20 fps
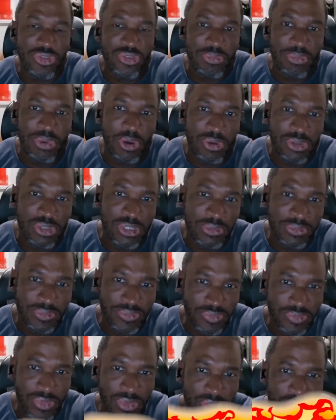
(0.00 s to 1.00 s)

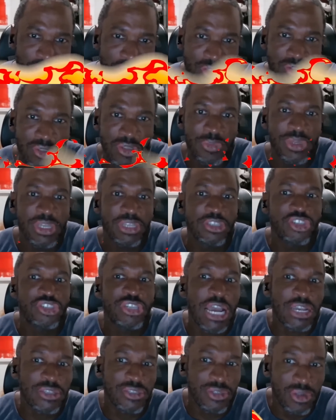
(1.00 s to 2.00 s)
symposium. And so then we get to
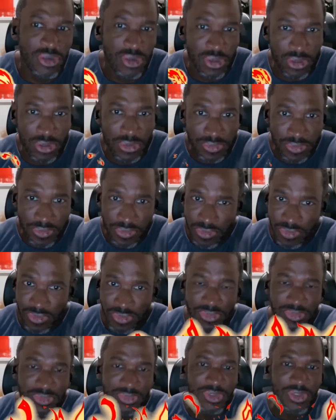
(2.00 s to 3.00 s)
Jackson Hole.
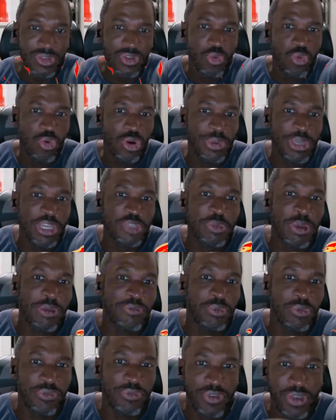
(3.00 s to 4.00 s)
What do we expect
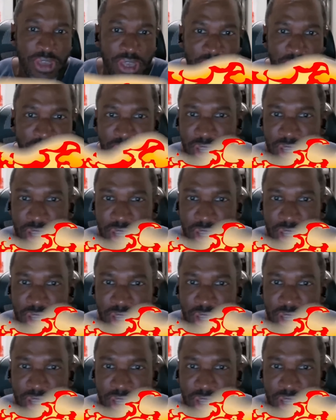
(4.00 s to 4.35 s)
from the Fed?